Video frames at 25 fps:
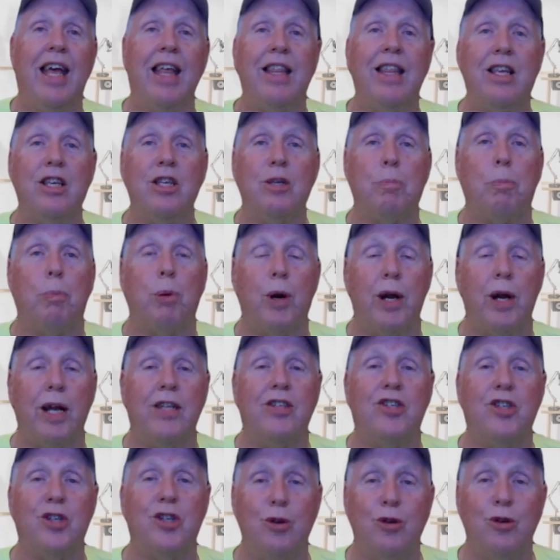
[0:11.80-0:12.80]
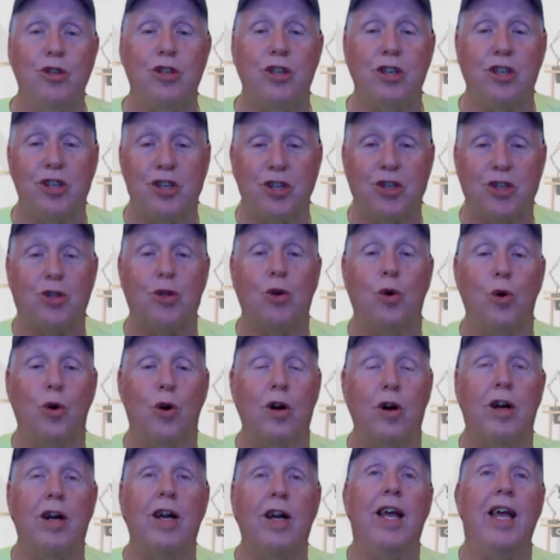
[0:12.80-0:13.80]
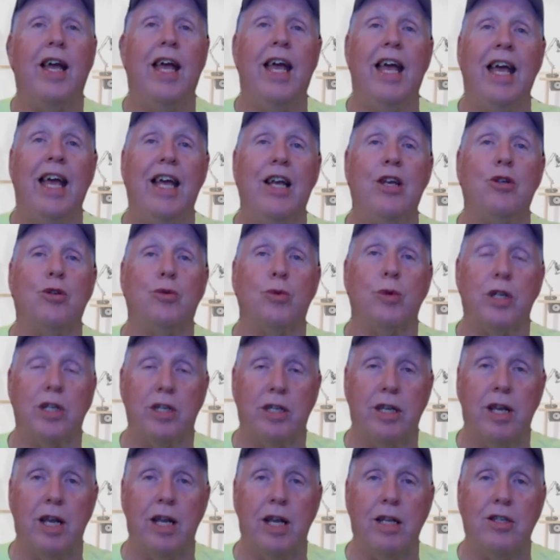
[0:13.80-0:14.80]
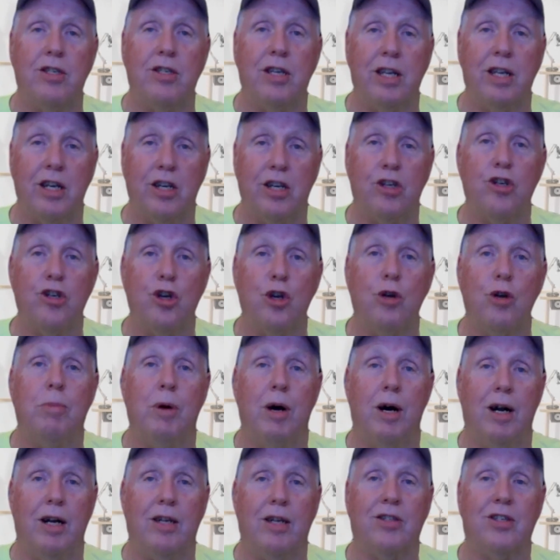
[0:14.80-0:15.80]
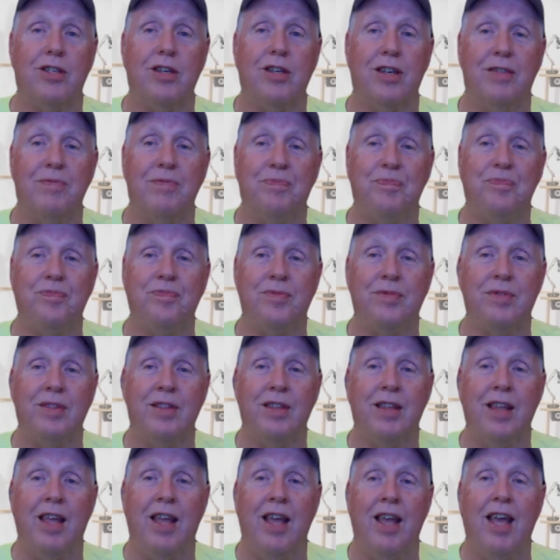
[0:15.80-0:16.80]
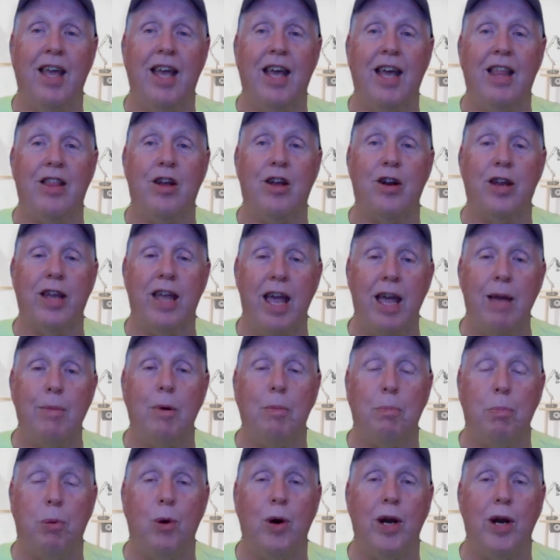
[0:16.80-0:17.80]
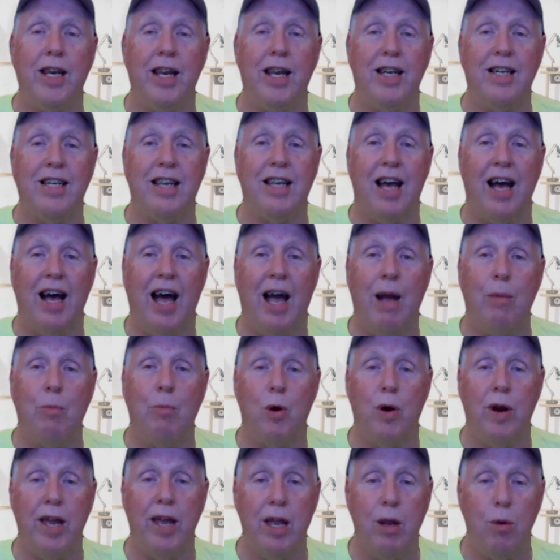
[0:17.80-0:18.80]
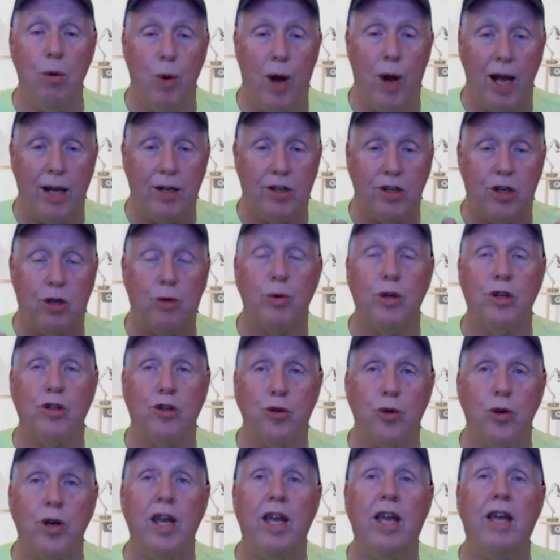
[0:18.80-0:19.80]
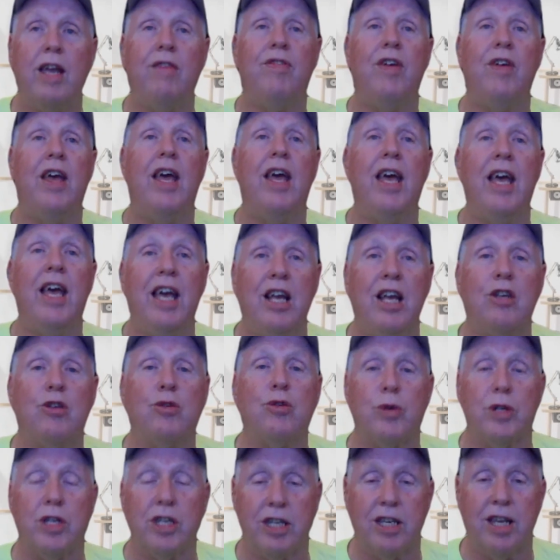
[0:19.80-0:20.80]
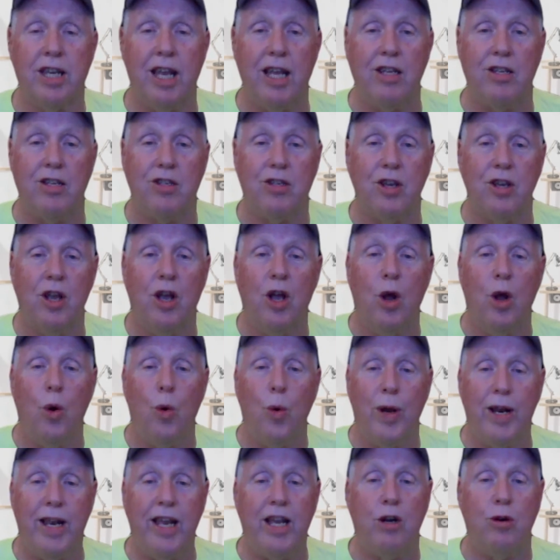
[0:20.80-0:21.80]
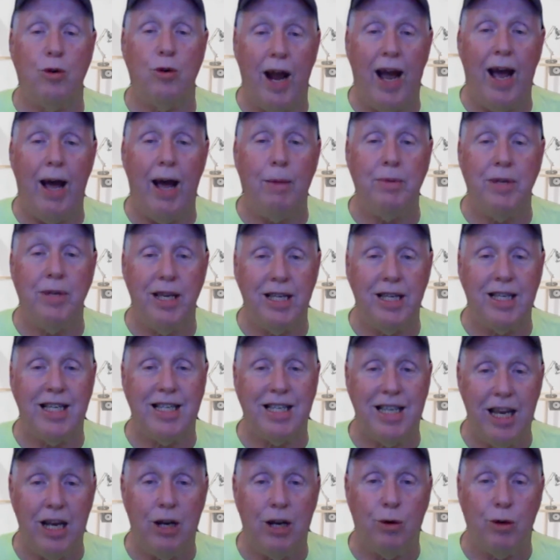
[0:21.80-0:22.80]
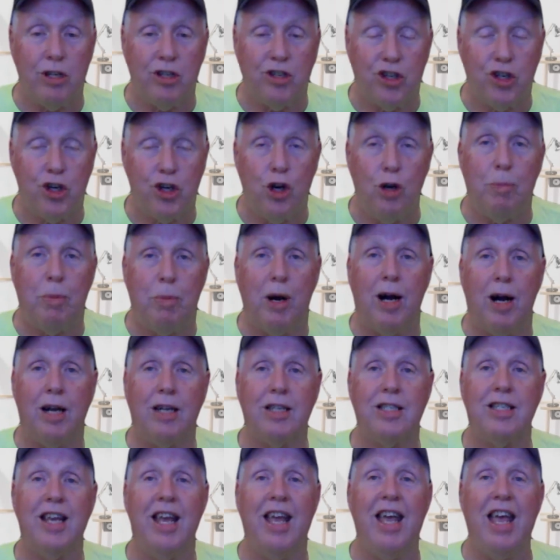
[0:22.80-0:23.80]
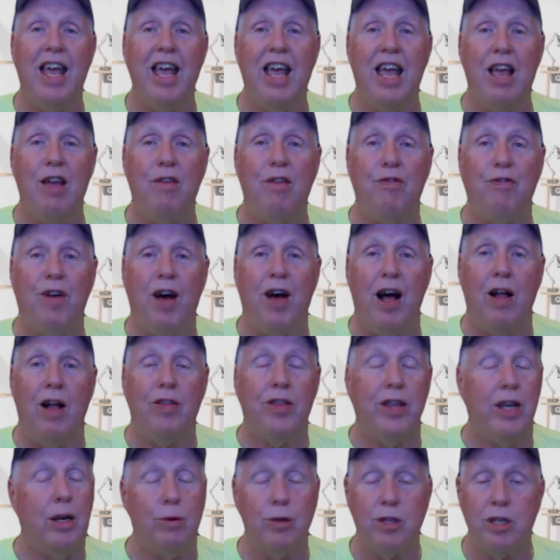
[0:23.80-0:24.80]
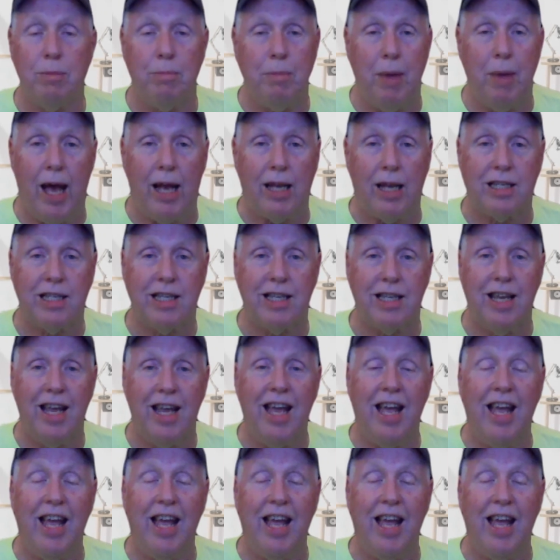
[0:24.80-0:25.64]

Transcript: This prince used to store his receipts in the shoebox. There came a point in time where he went to retrieve his receipts. When he grabbed his secret shoebox, he found that it was a mess.